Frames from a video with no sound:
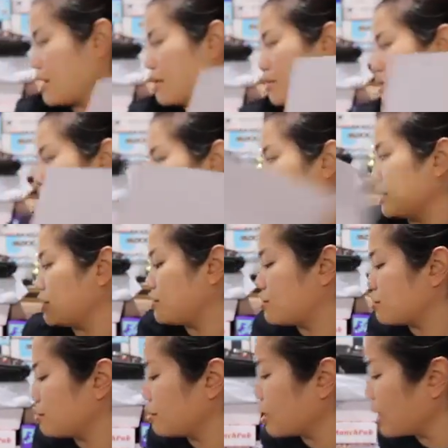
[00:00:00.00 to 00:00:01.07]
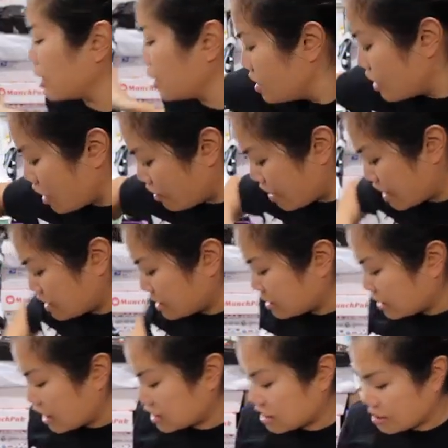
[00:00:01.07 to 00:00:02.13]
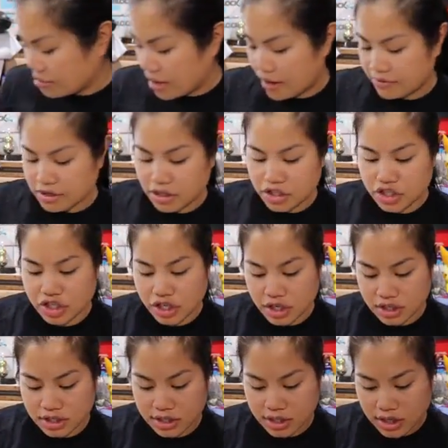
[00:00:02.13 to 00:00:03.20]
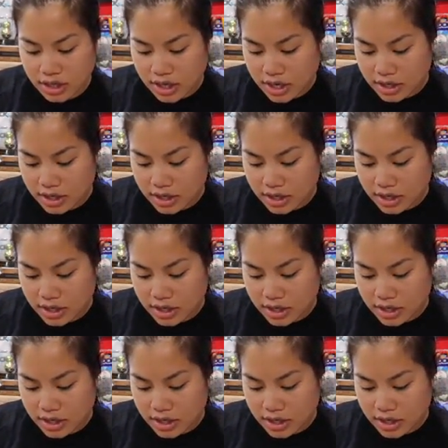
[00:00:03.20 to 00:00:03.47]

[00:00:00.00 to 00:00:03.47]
I don't know if that's true or not. Alright, and then the last item we have is our shirts.